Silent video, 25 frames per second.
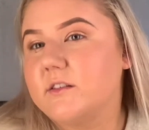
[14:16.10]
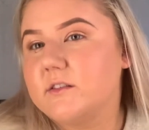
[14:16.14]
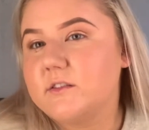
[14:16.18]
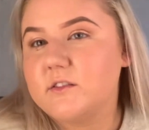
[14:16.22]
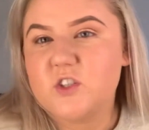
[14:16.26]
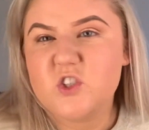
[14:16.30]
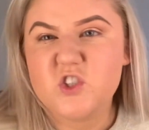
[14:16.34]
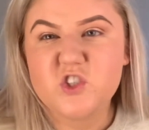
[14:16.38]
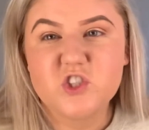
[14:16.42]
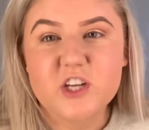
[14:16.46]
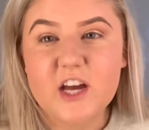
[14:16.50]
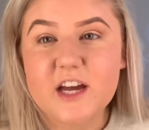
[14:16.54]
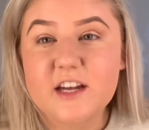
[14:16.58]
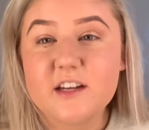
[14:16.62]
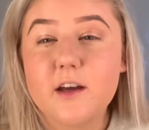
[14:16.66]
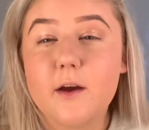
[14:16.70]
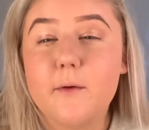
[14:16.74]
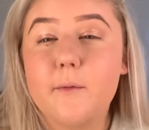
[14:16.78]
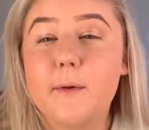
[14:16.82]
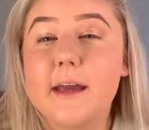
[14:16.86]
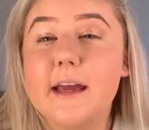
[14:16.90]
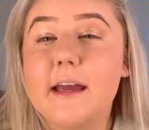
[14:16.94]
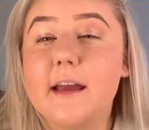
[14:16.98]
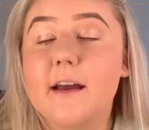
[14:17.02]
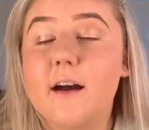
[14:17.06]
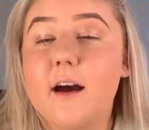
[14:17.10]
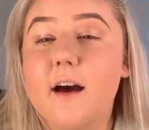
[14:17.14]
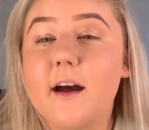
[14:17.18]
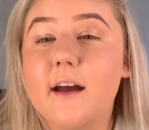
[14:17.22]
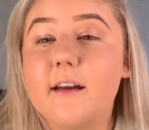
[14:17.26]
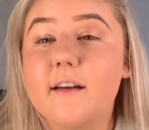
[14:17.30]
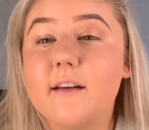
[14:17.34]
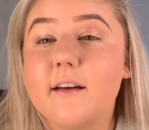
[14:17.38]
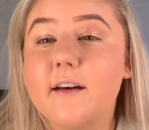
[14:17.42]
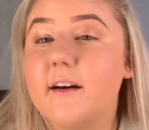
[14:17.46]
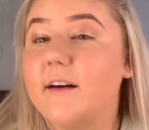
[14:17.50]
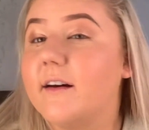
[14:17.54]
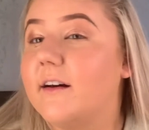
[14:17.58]
shadowy kind
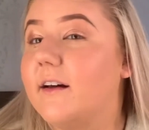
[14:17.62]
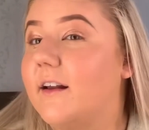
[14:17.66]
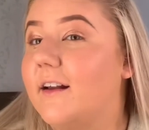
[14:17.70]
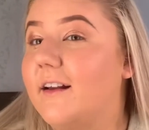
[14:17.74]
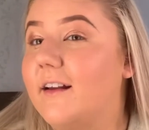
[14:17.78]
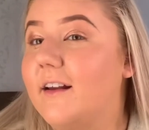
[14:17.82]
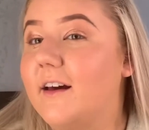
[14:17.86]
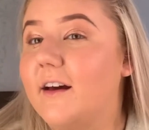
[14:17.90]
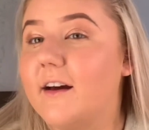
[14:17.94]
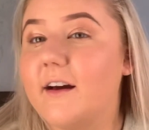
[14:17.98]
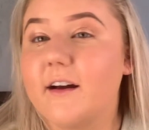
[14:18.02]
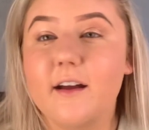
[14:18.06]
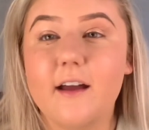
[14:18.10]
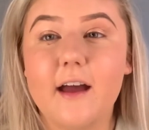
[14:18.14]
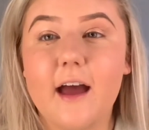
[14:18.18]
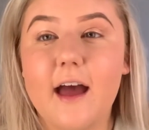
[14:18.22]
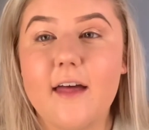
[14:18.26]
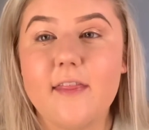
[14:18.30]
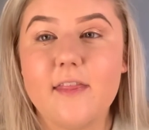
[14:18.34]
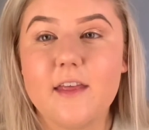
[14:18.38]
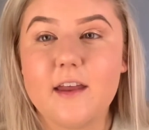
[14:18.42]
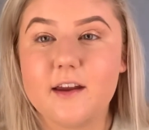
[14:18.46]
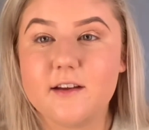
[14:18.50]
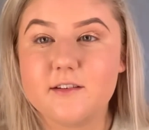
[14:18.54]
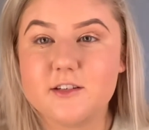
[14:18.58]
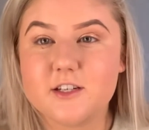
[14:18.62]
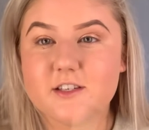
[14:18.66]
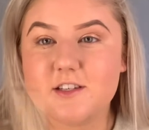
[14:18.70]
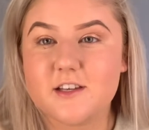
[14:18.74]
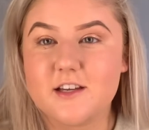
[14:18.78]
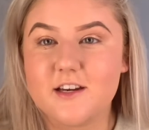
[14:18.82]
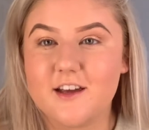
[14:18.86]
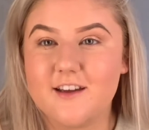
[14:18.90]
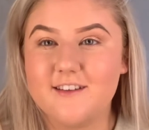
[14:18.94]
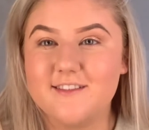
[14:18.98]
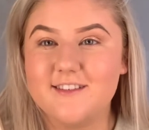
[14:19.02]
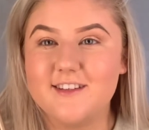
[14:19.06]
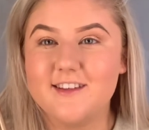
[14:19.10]
of look. And then I'm just going
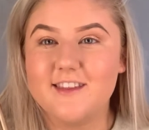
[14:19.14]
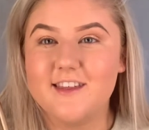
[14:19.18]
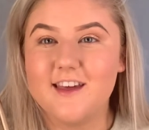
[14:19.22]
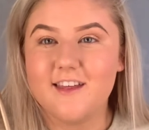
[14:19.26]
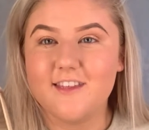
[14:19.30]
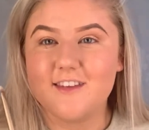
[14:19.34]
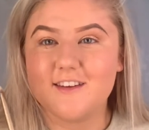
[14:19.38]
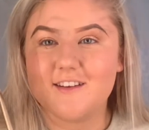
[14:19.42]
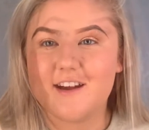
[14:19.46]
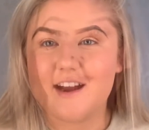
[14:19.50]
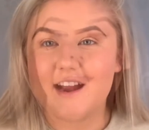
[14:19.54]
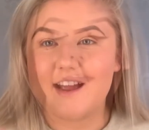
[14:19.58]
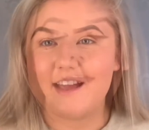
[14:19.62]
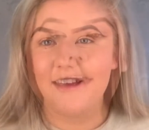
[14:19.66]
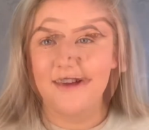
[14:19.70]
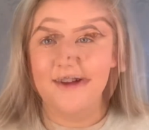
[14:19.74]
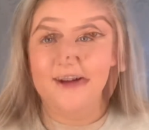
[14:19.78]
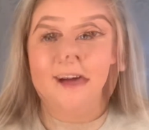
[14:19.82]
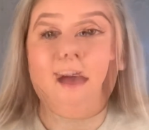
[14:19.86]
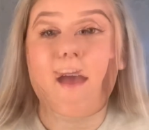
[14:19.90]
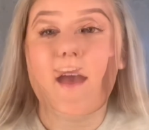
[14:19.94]
to go and do the other eye.